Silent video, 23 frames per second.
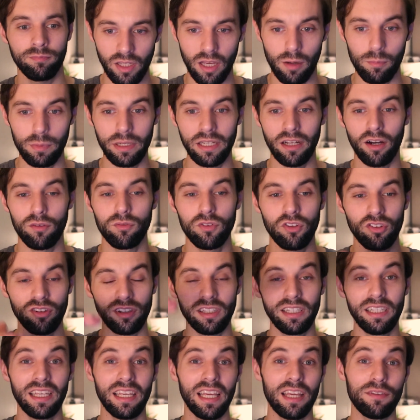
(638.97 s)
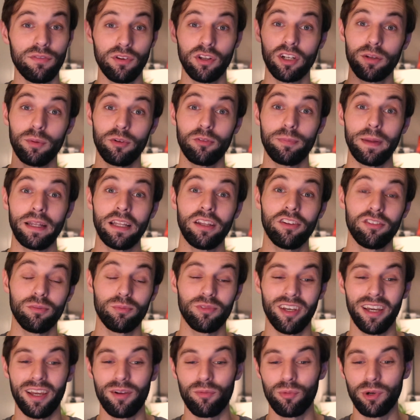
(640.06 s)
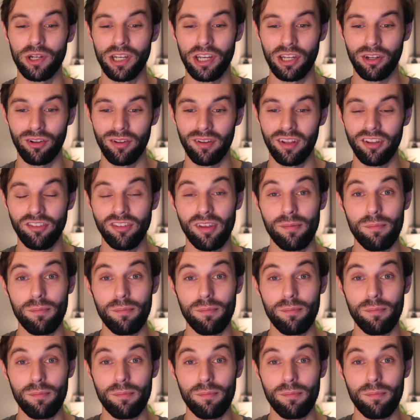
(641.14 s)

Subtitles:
I mean, obviously, if you're going to be spending some time working on this,